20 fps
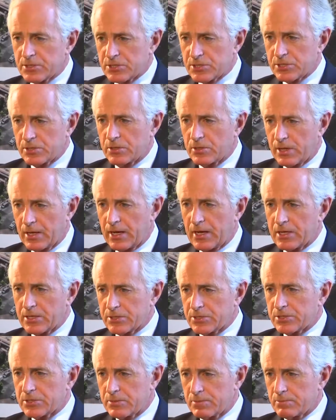still
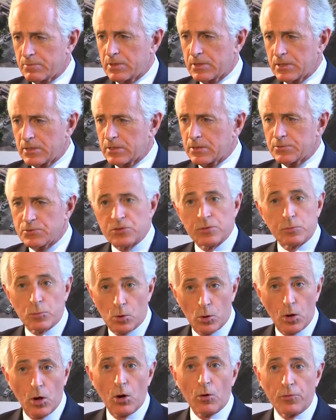has some, uh, some
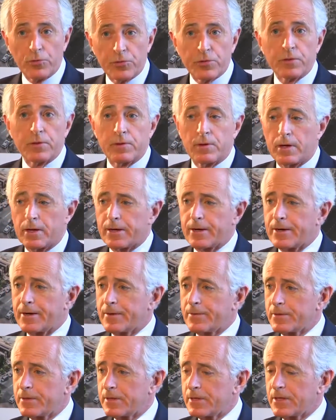growth
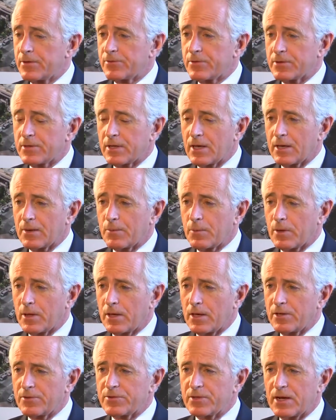uh, that needs to take
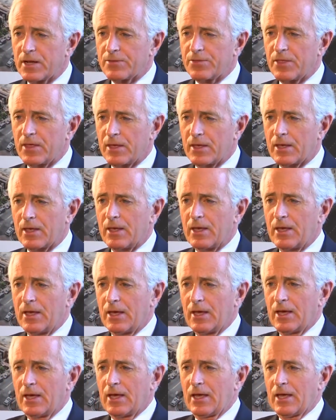place, and I think,
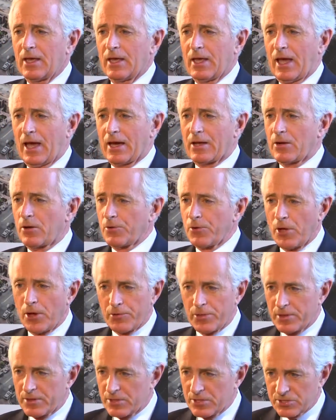I don't know
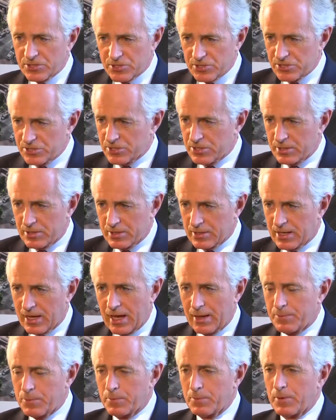that this is a
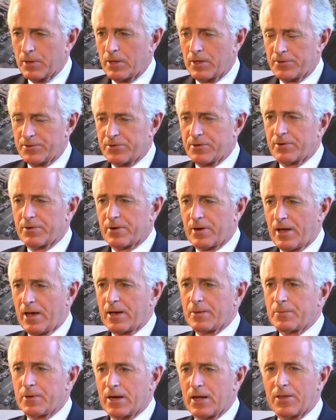capability or
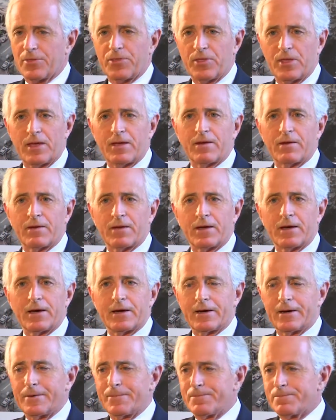not, but I think
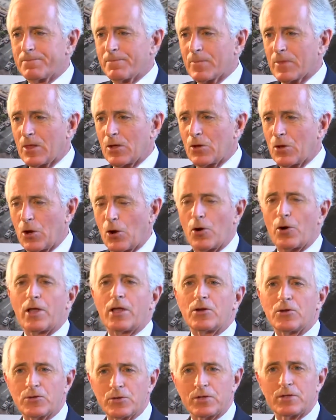um,
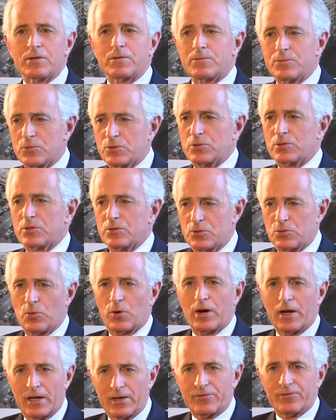learning to, to
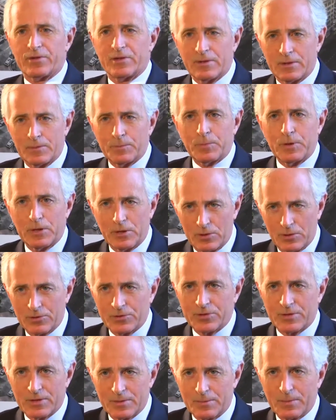address and appeal
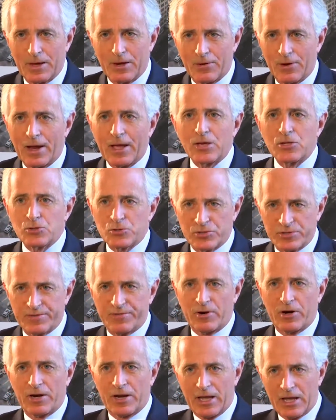to the better angels of
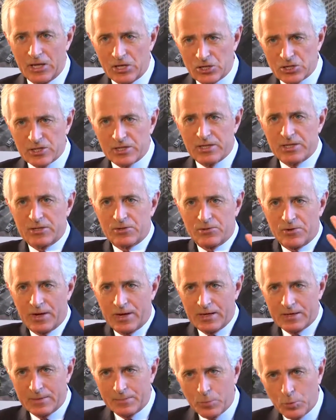our nation and
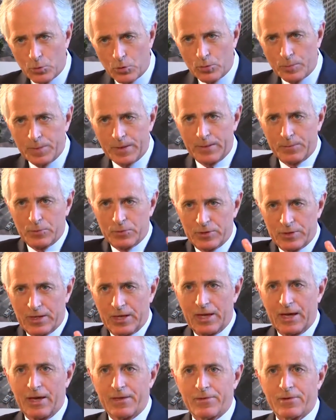trying to pull people
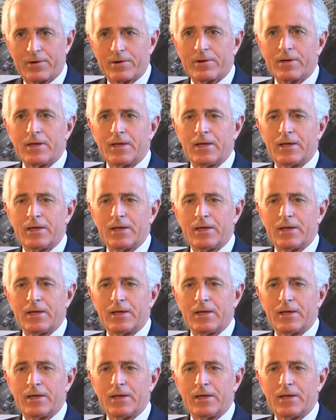together